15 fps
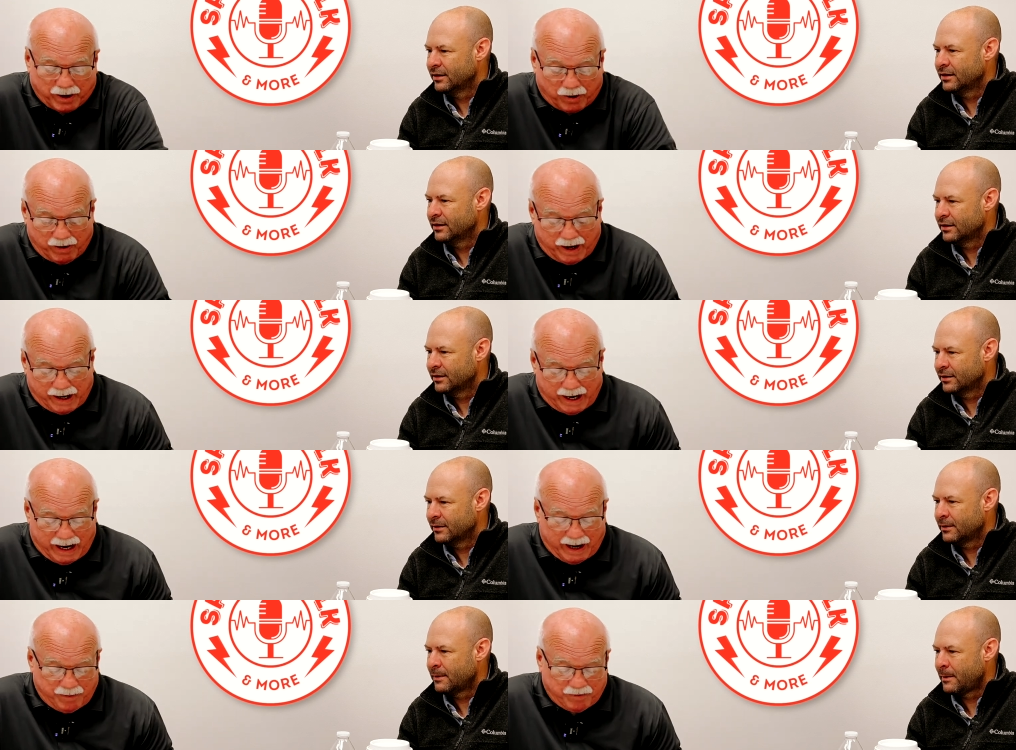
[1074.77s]
Speaker 1: of great
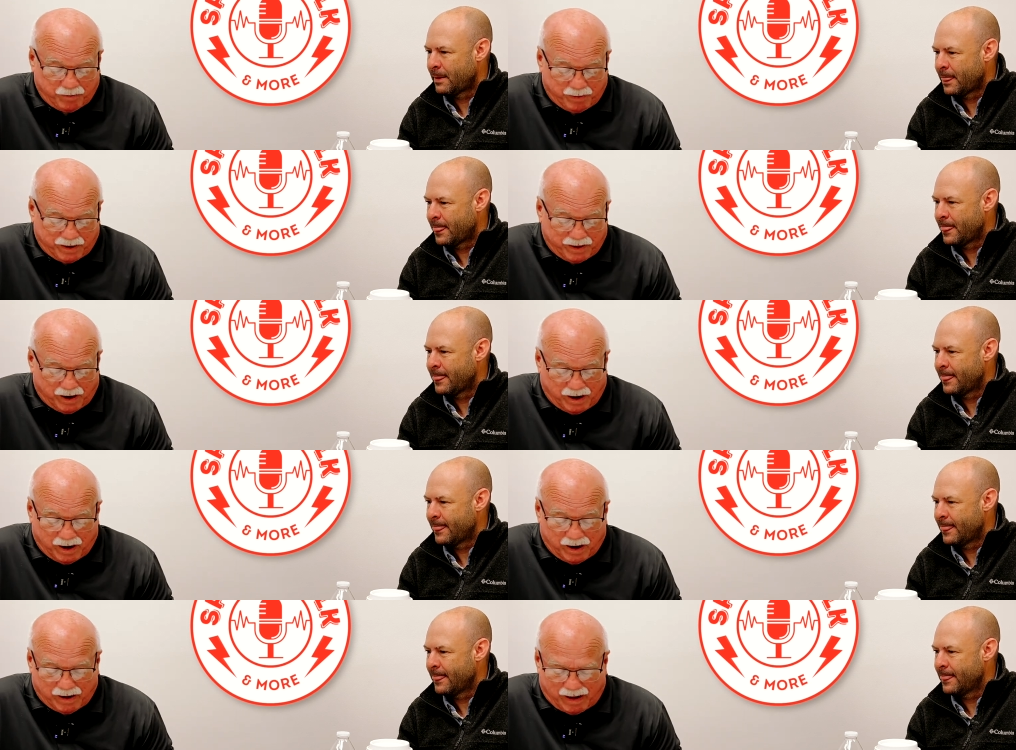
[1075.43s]
names, but
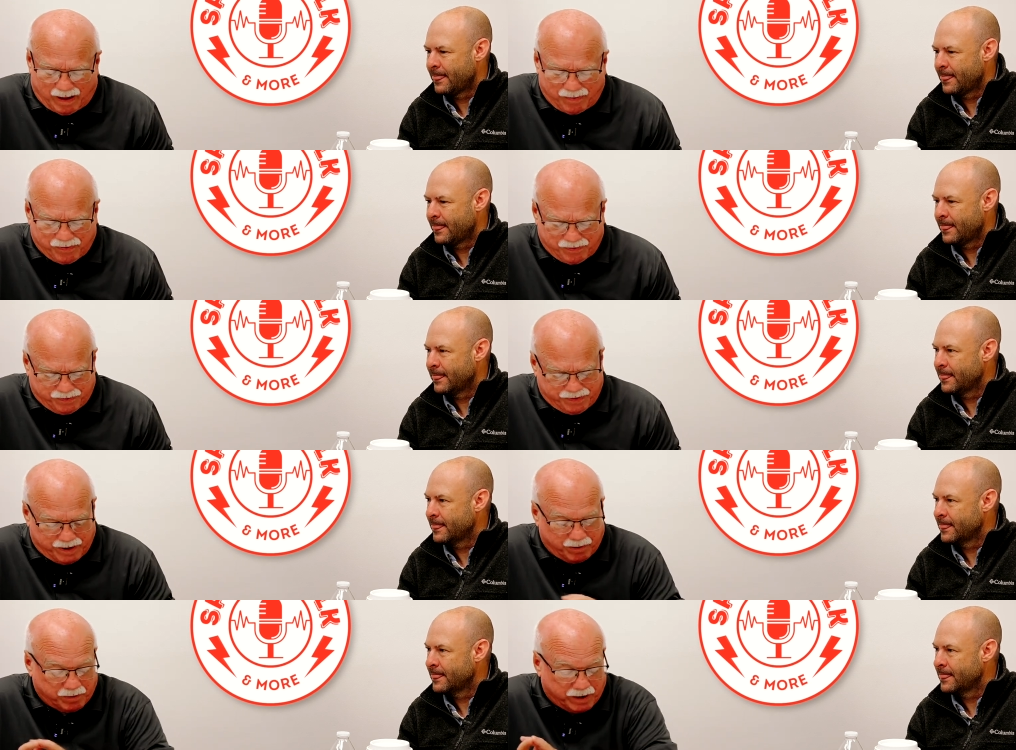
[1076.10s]
uh,
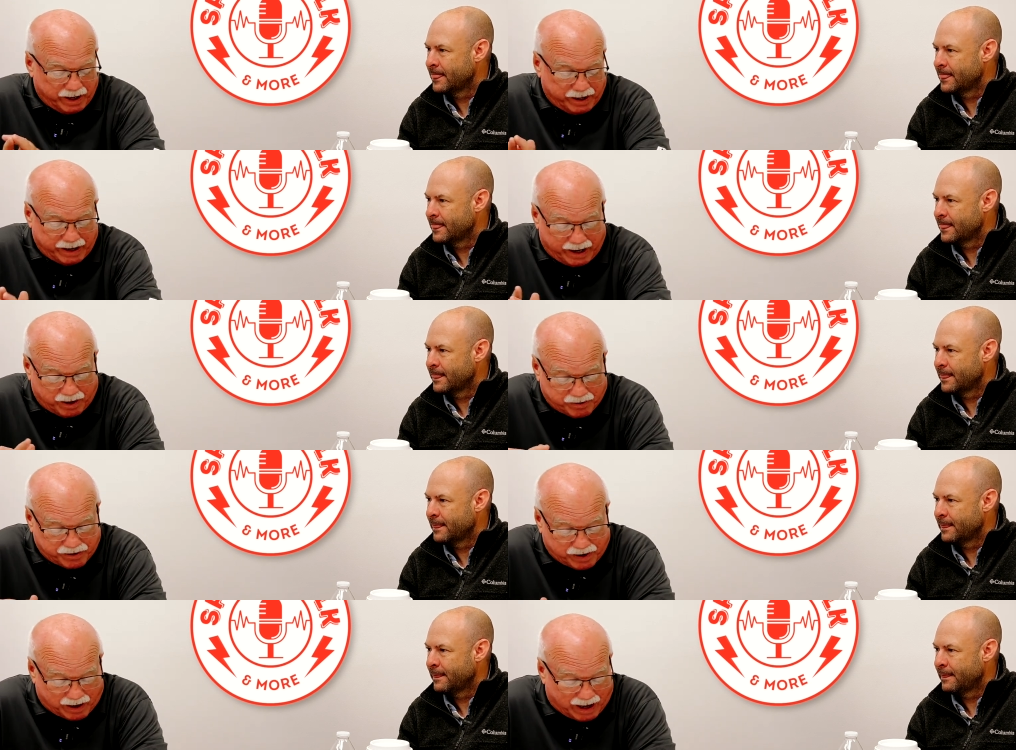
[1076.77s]
they'll get
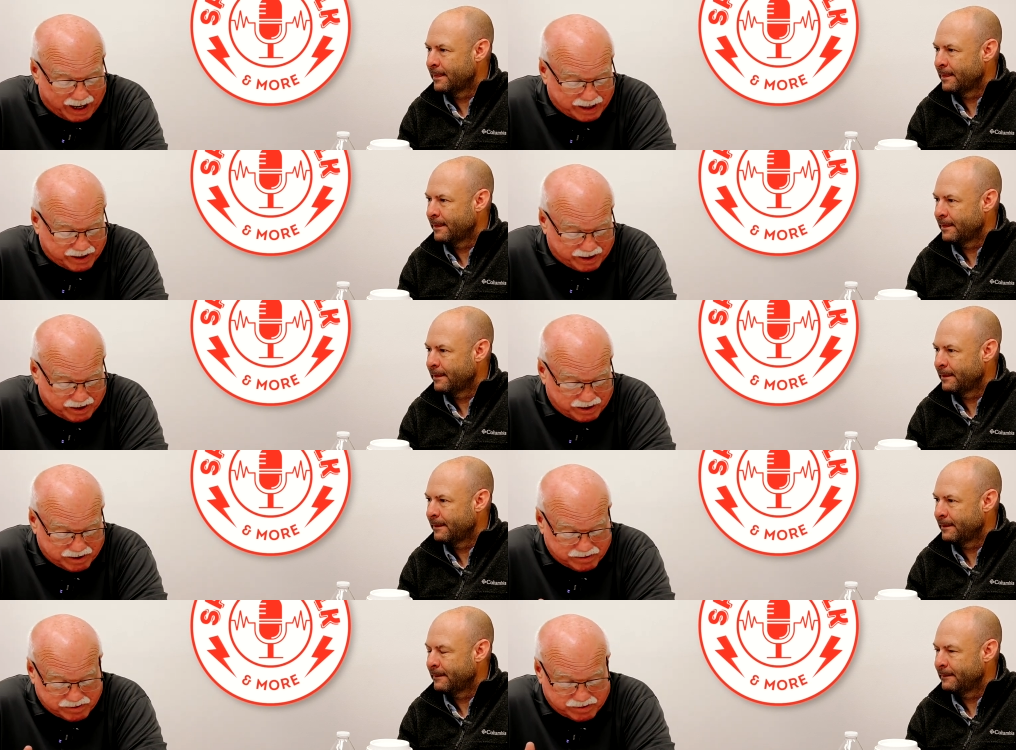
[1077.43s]
down to like
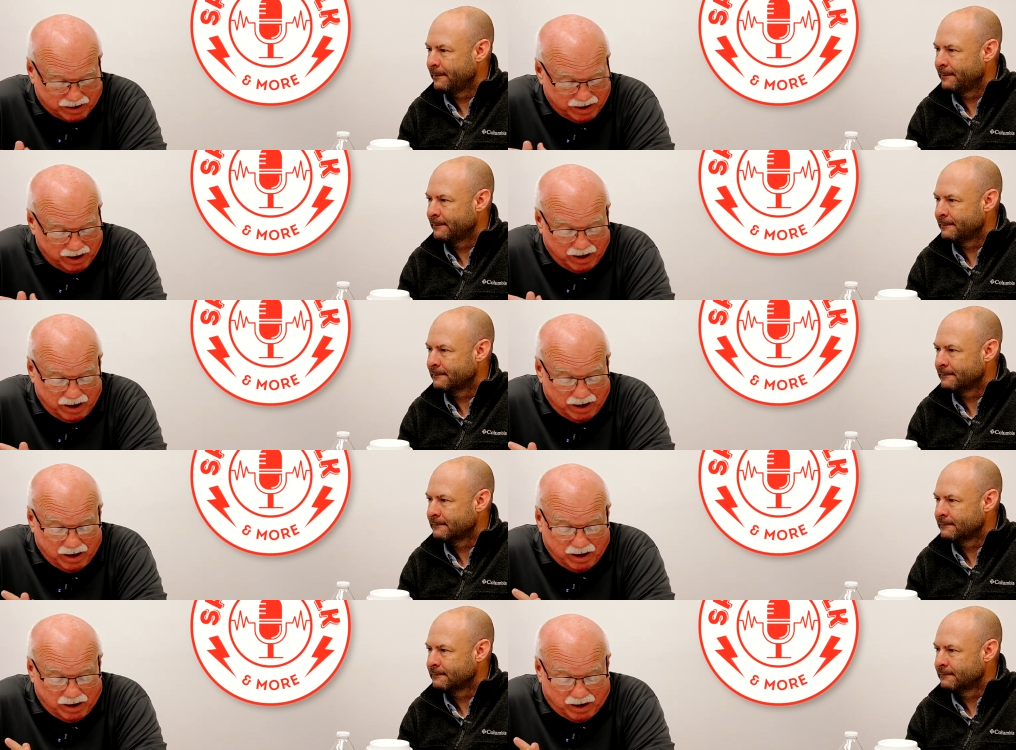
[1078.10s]
the
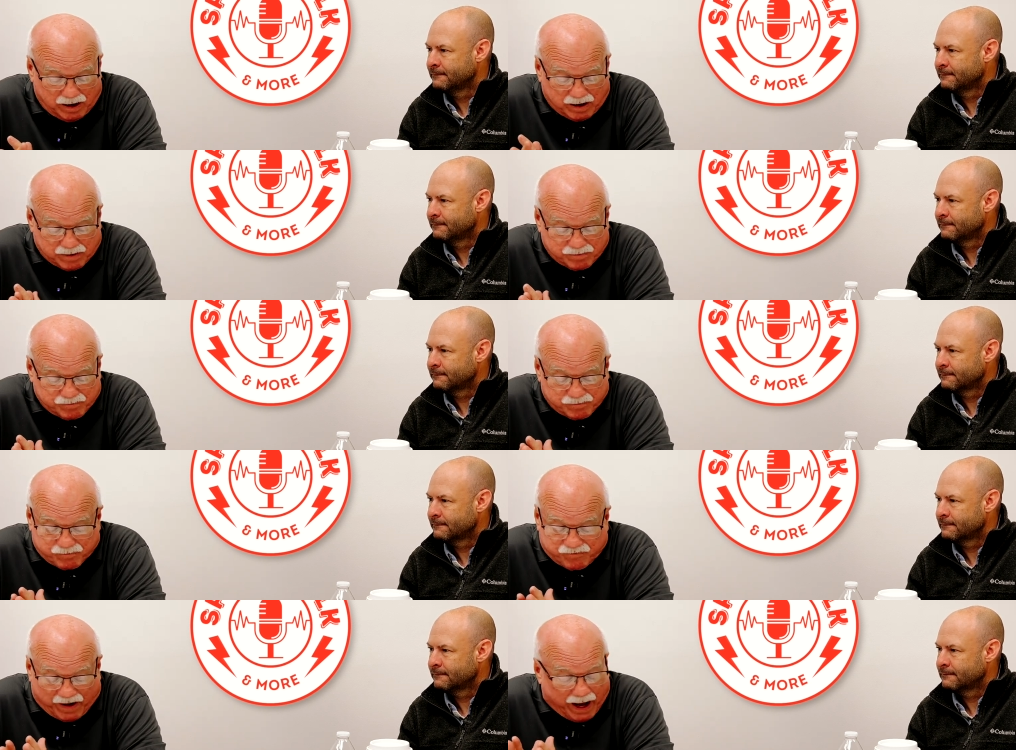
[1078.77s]
um,
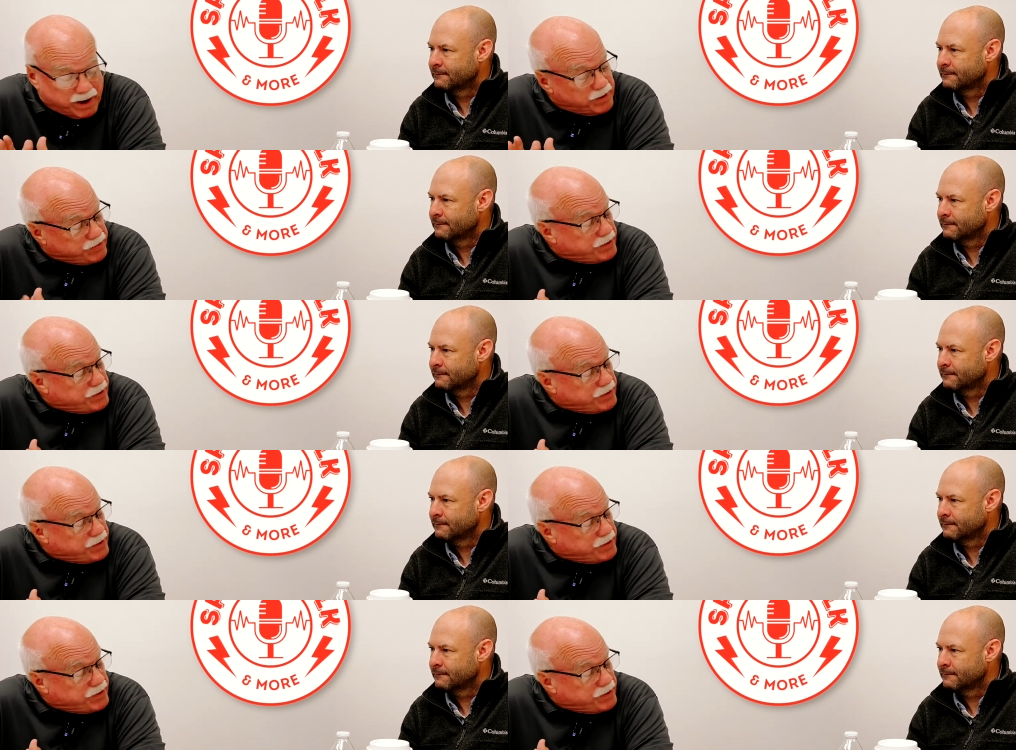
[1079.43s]
final